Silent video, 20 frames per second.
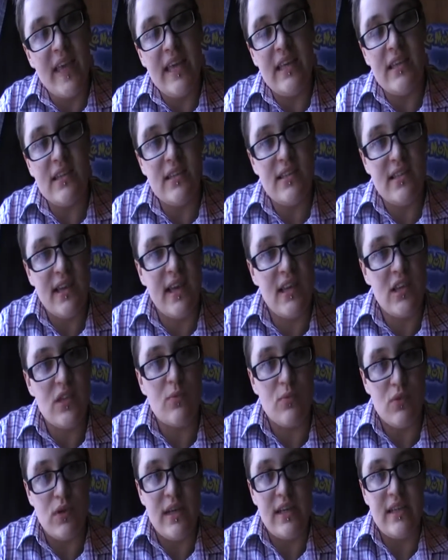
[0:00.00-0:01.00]
in
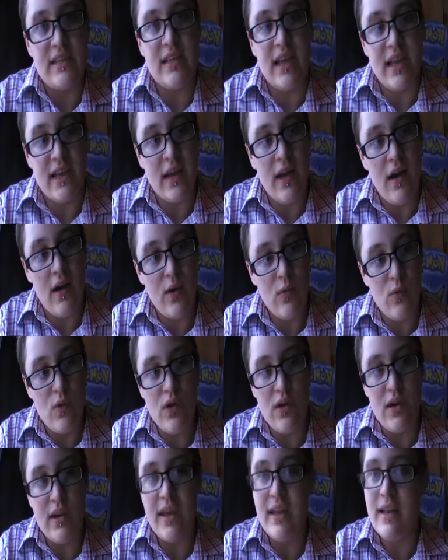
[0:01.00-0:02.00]
Sainsbury's, and I
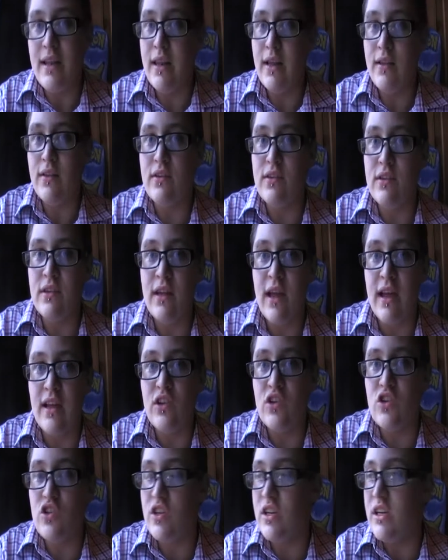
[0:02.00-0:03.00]
work in London,
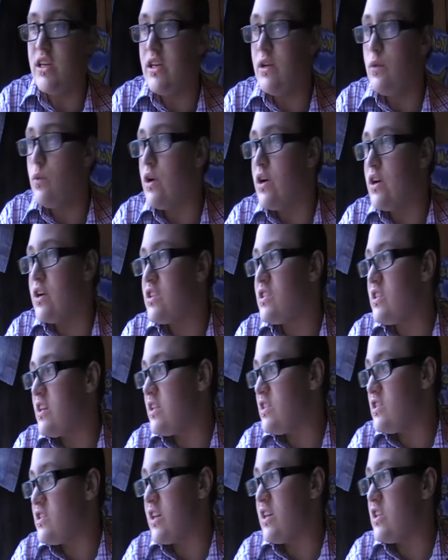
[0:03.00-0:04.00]
and she works
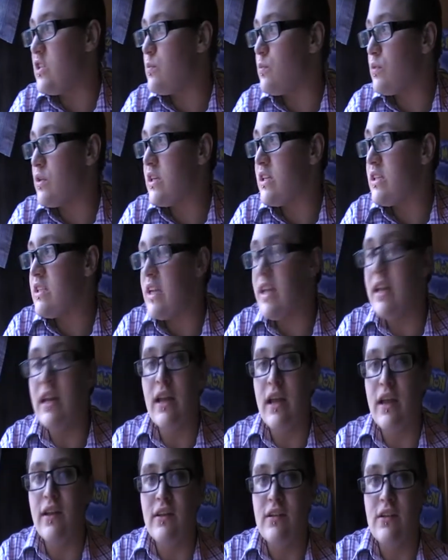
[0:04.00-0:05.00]
in Sainsbury's
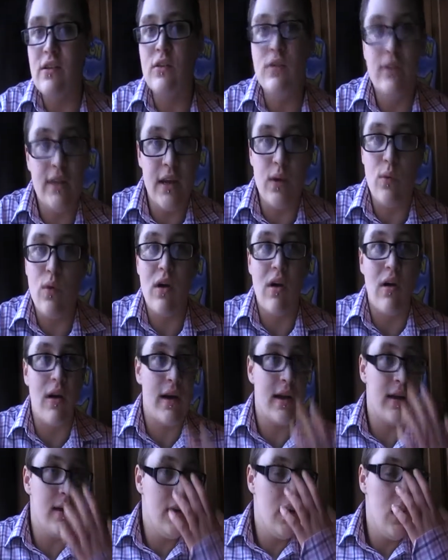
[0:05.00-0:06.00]
in London, near where
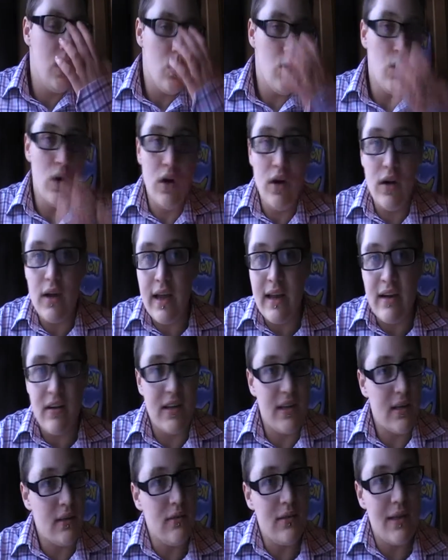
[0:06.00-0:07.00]
I work, and
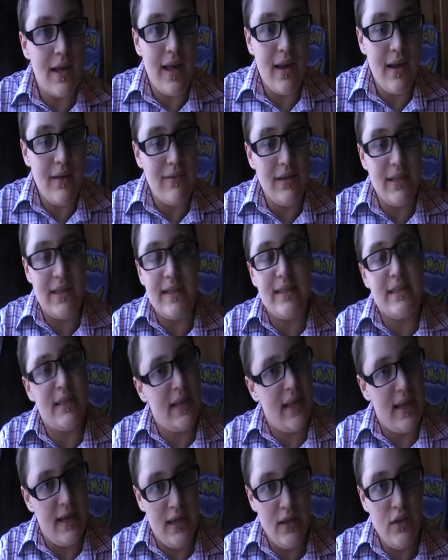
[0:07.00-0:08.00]
I go there every day
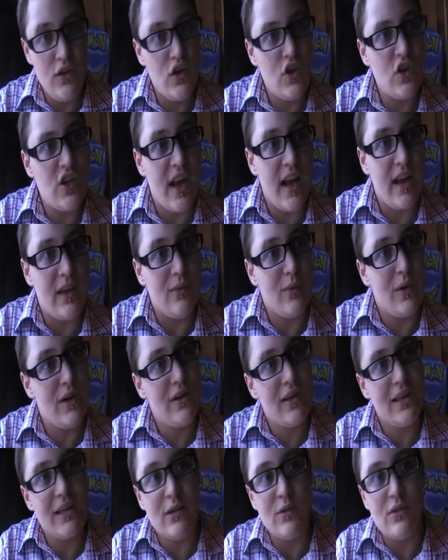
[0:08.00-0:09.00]
to get lunch, and when
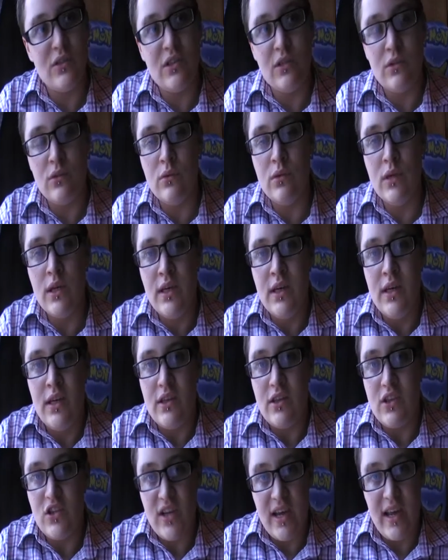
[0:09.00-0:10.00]
I go to
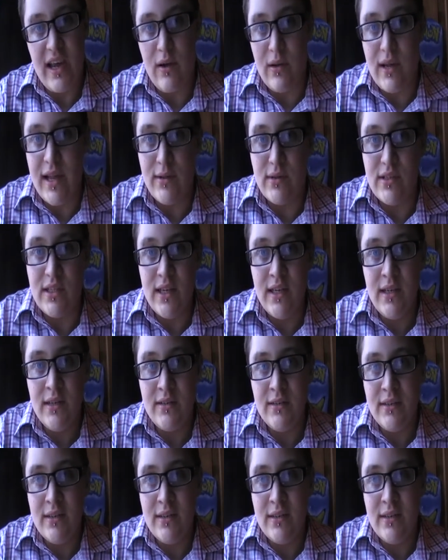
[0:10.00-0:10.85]
the checkout counter,